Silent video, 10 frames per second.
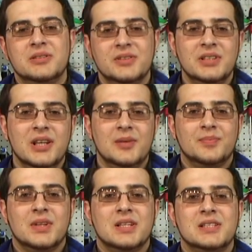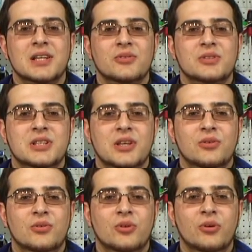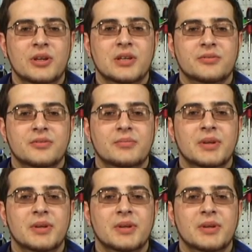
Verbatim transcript: We have dedicated a series of commercials